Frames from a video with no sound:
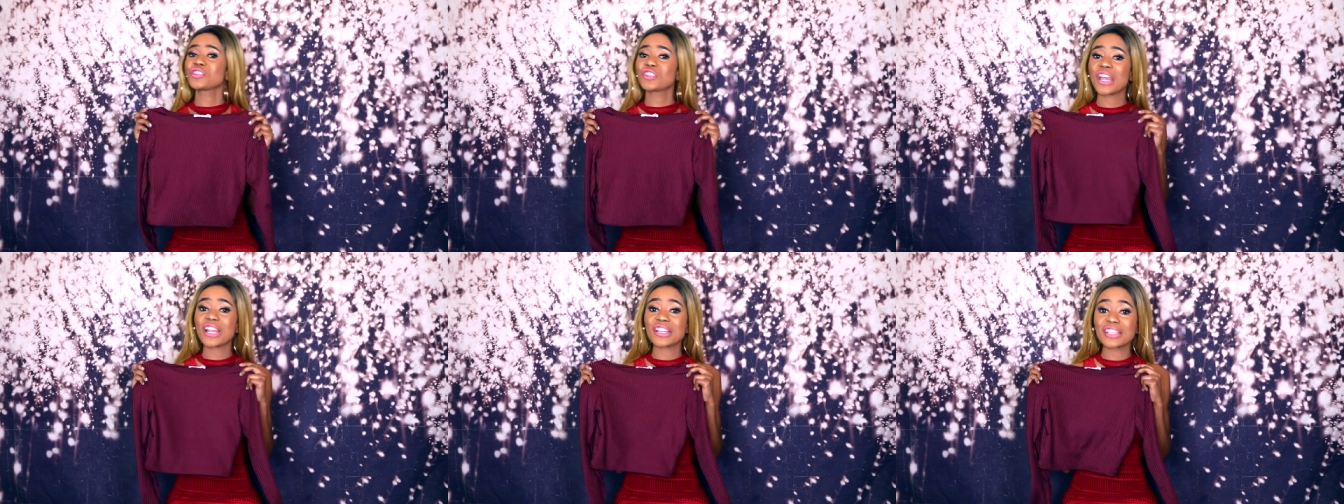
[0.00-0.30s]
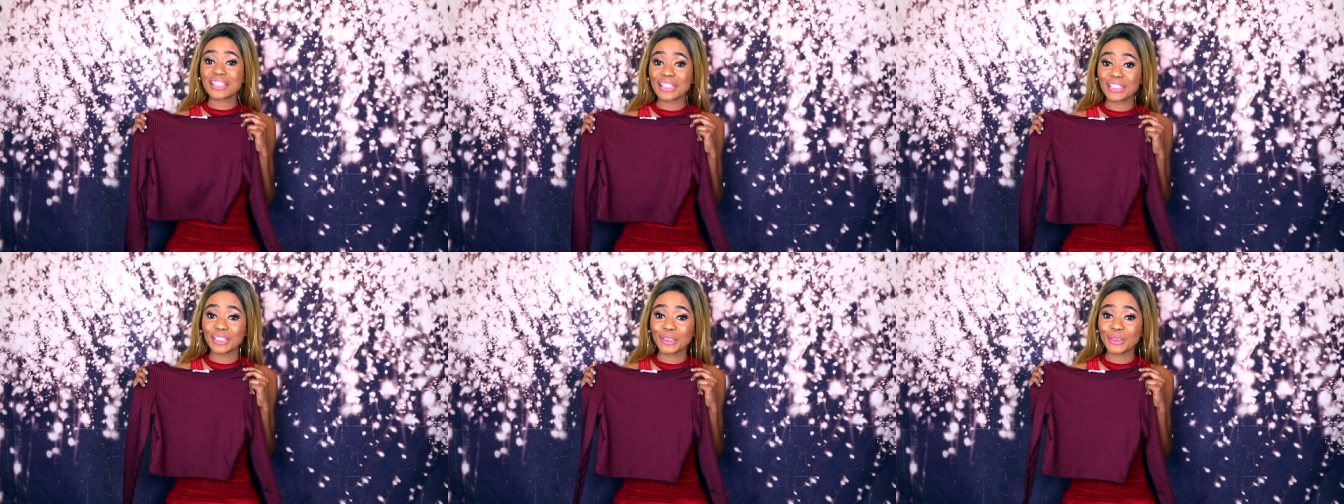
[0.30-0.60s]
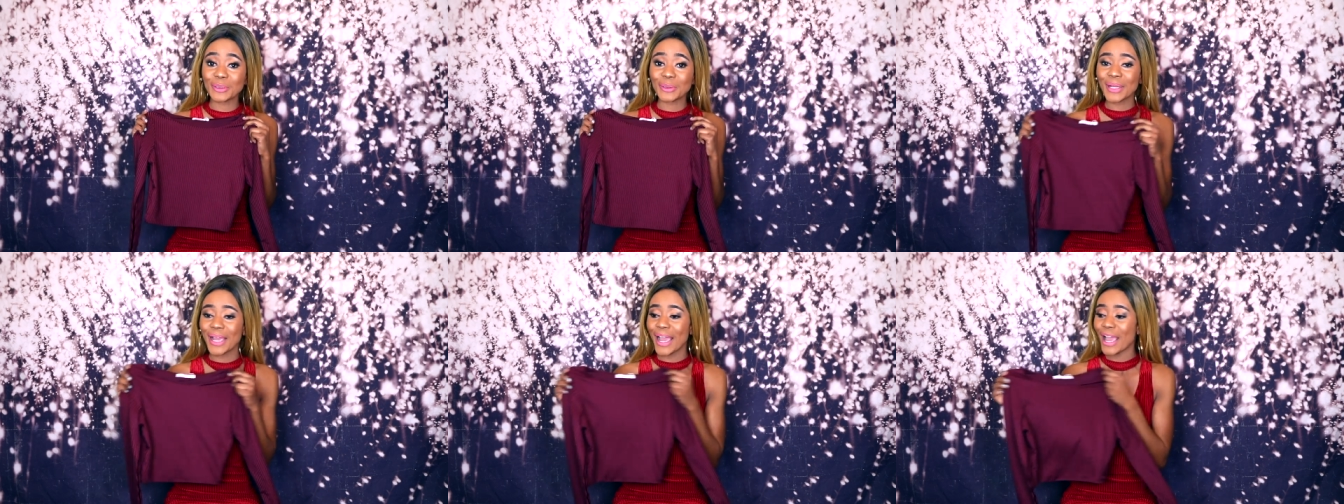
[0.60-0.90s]
change the
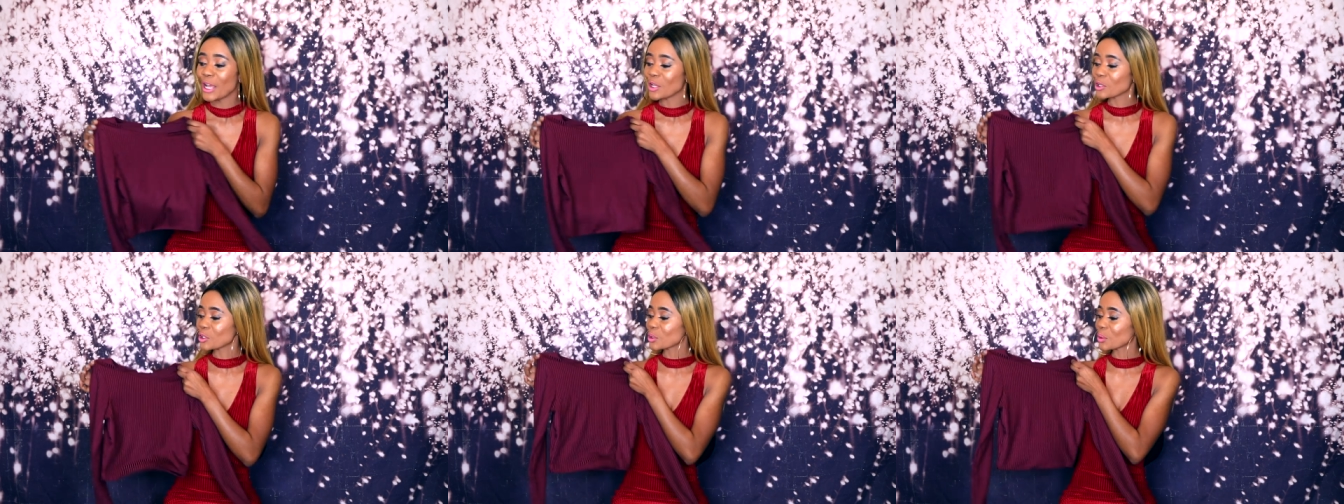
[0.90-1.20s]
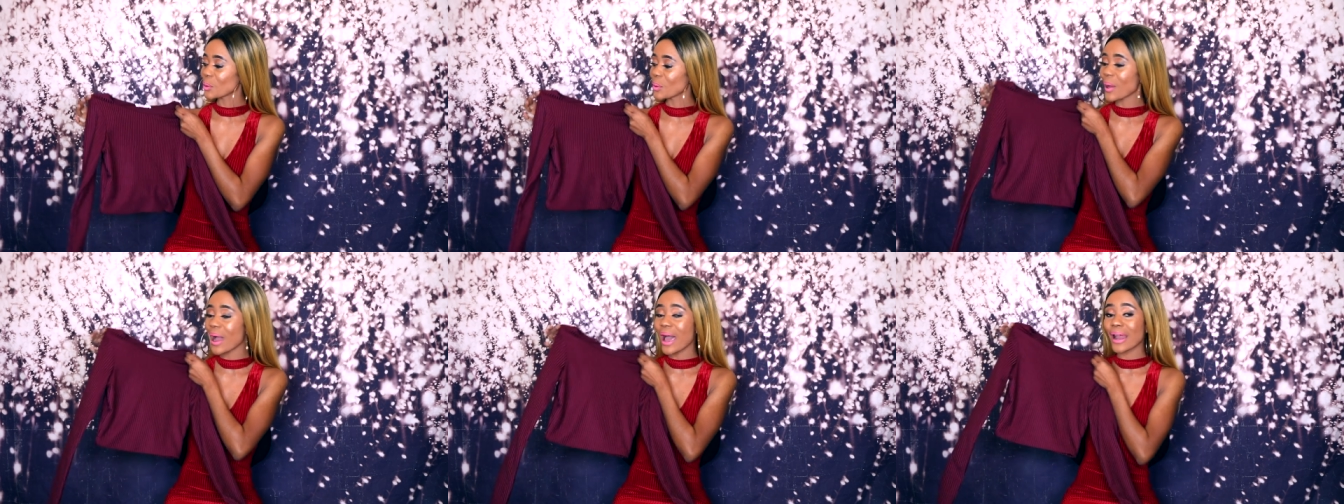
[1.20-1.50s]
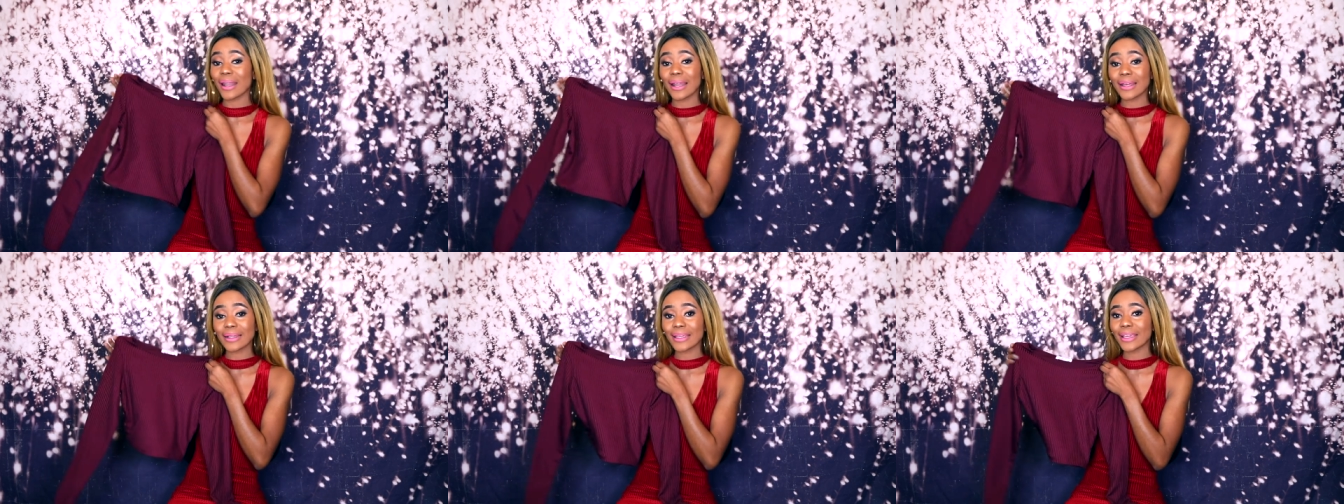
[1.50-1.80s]
look. So I
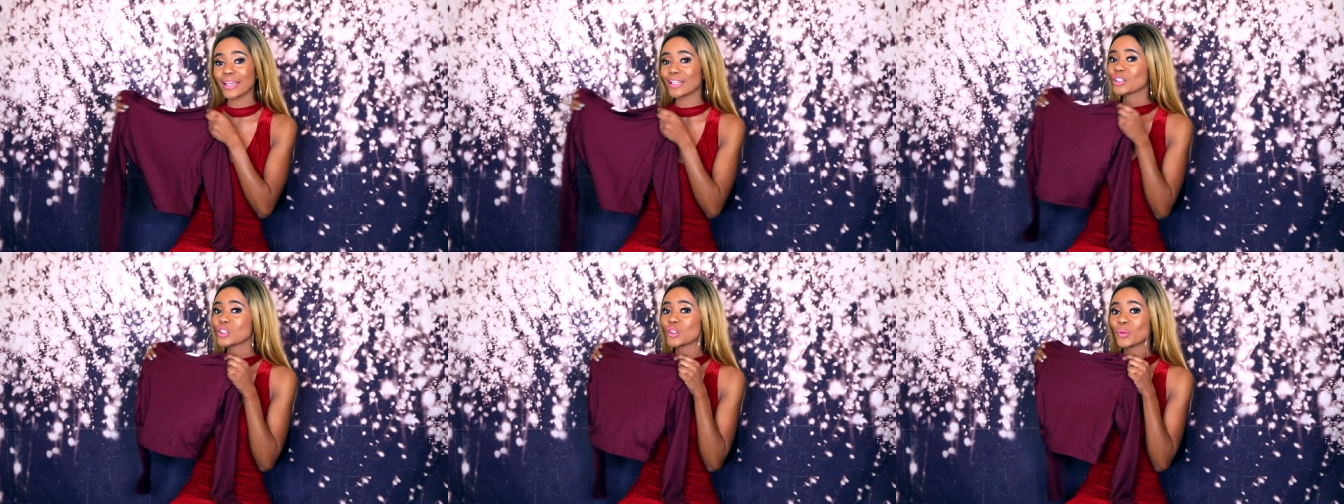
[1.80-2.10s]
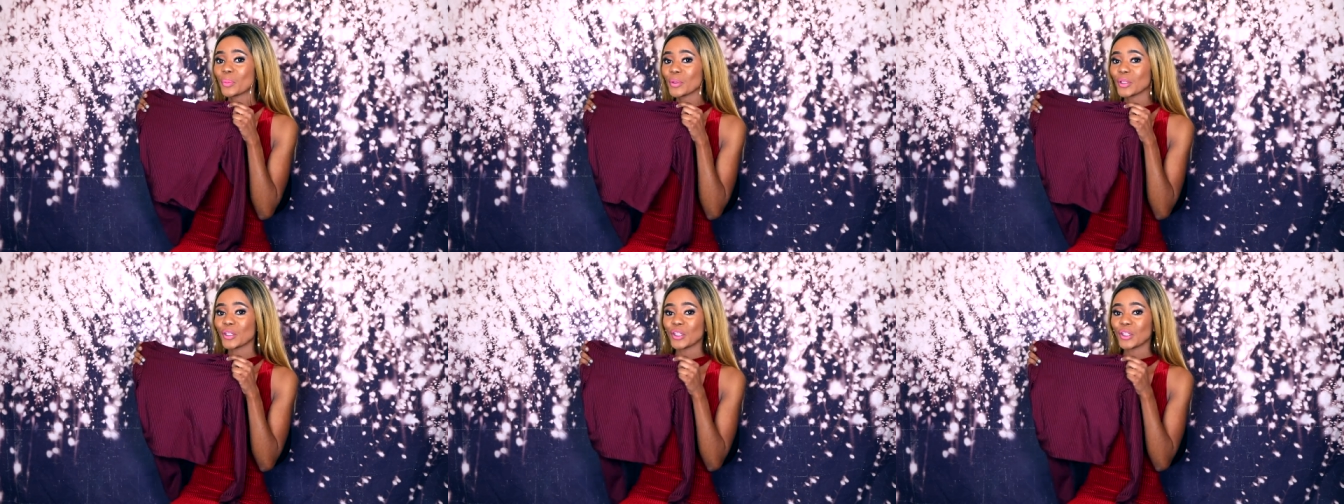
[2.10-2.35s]
like it, super